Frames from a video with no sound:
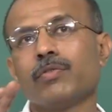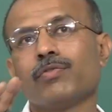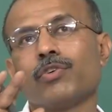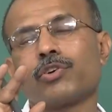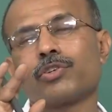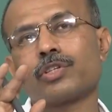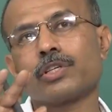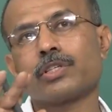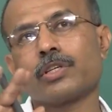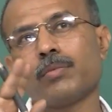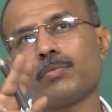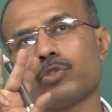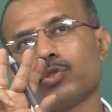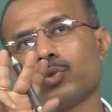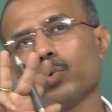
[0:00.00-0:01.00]
photosystem
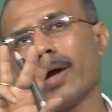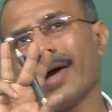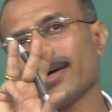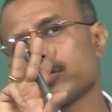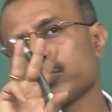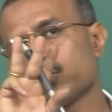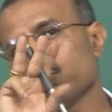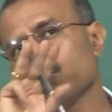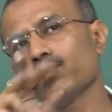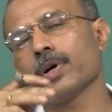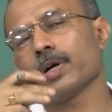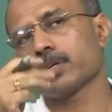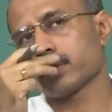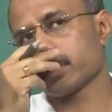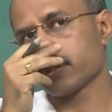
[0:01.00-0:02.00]
2 has two
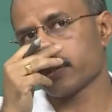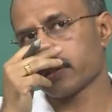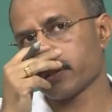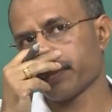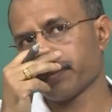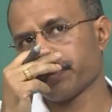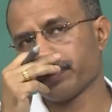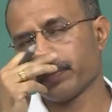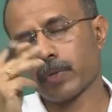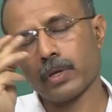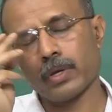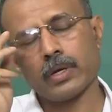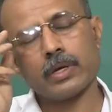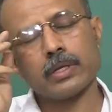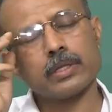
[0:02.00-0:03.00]
functions.
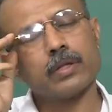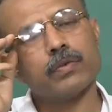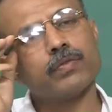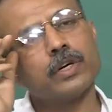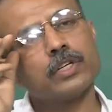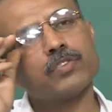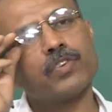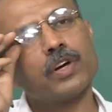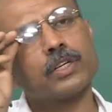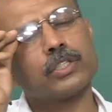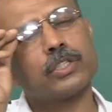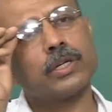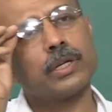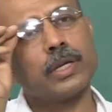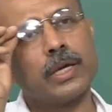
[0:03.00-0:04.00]
The first
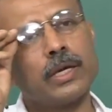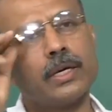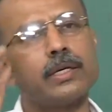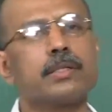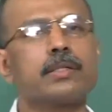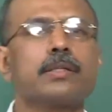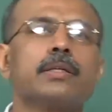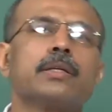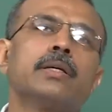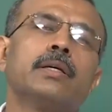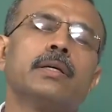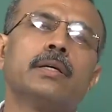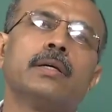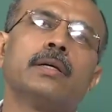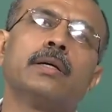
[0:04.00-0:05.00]
function is
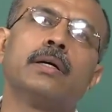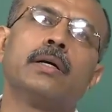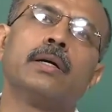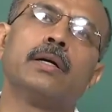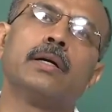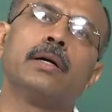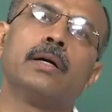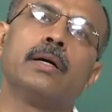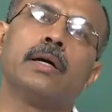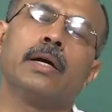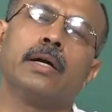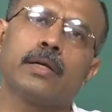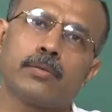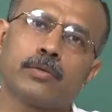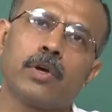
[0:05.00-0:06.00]

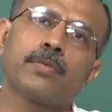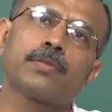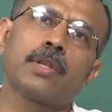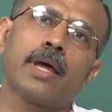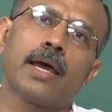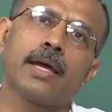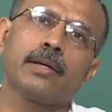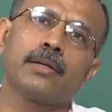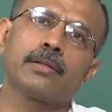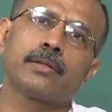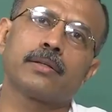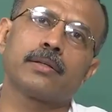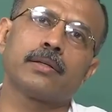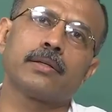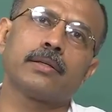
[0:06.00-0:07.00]
it absorbs light
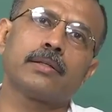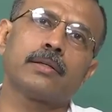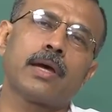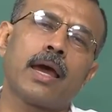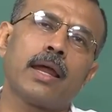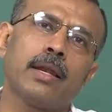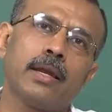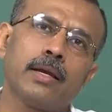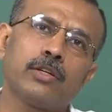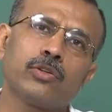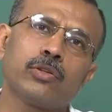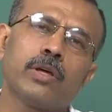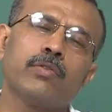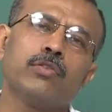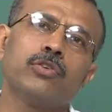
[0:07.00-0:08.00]
and led to
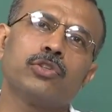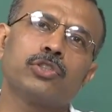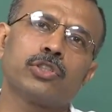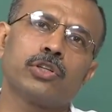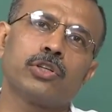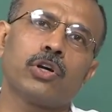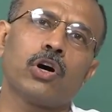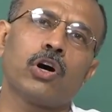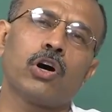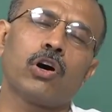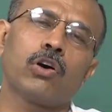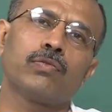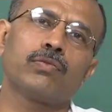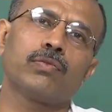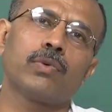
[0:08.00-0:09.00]
the evolution of